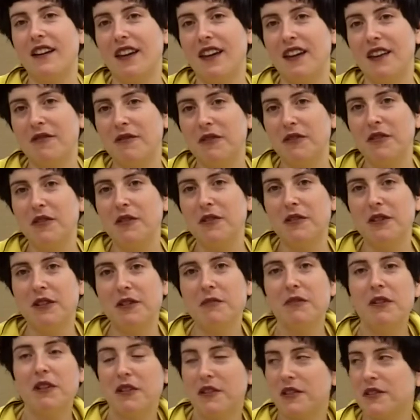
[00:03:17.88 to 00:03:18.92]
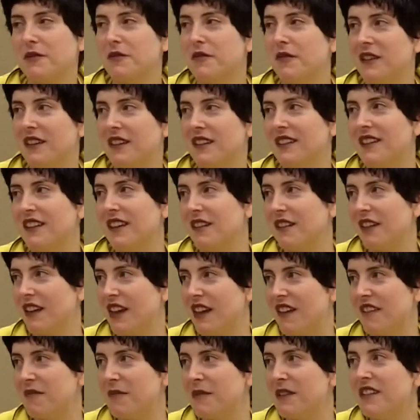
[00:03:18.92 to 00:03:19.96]
And we know it because they
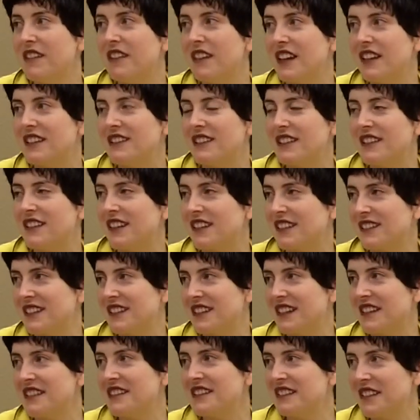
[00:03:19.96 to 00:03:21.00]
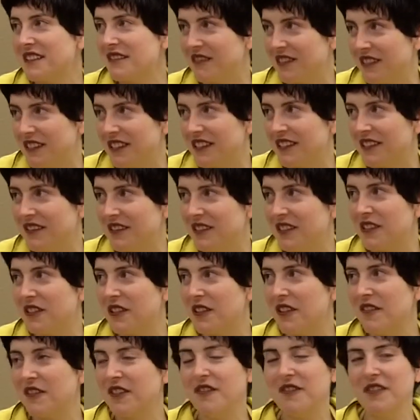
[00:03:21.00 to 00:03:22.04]
have been tested extensively. We
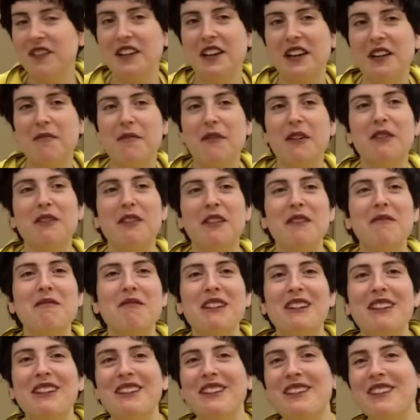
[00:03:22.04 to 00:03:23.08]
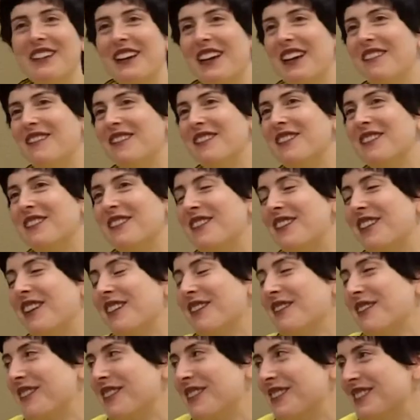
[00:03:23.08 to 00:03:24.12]
know everything about amyloid. We have no
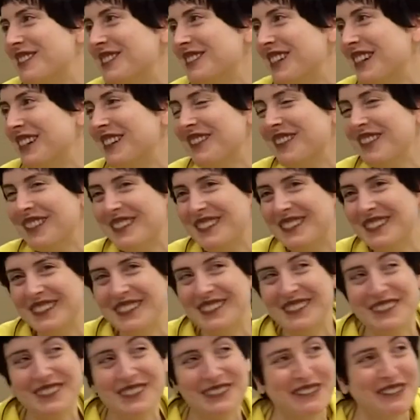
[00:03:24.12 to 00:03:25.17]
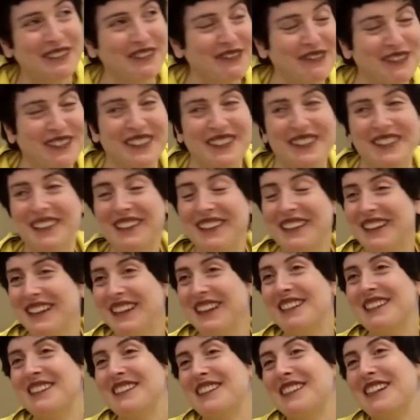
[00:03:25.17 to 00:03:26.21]
drug for Alzheimer's disease so far.
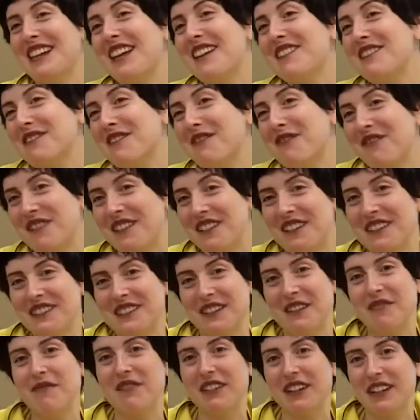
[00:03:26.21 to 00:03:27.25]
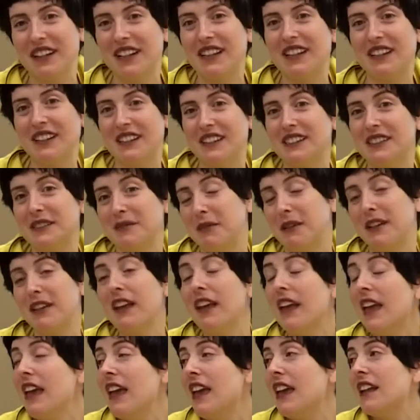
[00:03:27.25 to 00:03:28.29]
It's sad to think something like this,
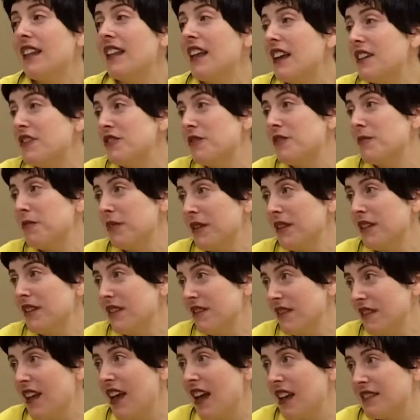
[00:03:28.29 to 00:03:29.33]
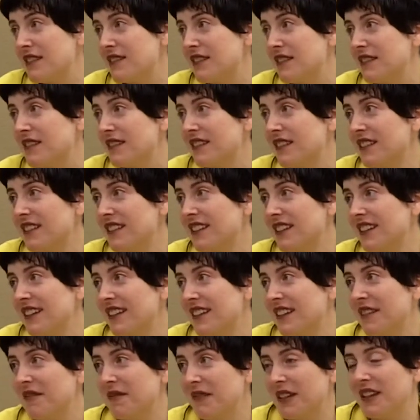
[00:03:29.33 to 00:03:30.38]
but it has to be tested.
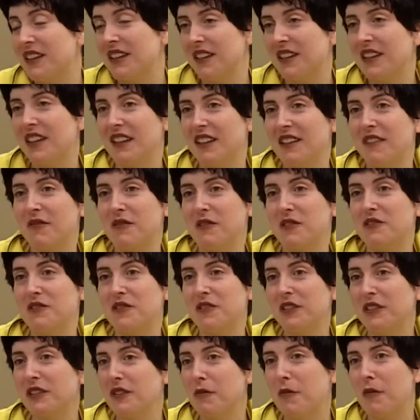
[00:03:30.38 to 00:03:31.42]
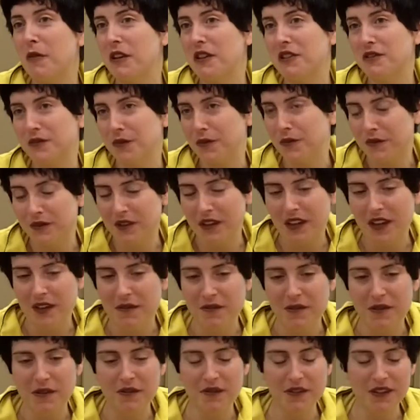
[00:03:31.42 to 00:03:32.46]
I mean, it was not a waste of
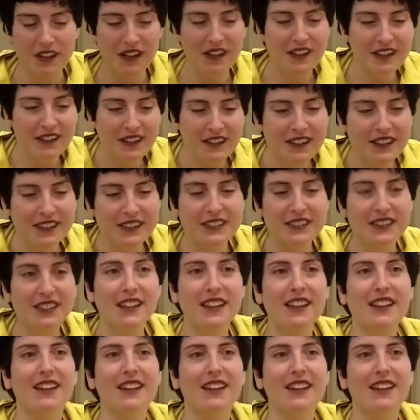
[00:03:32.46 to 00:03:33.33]
time, nothing like this.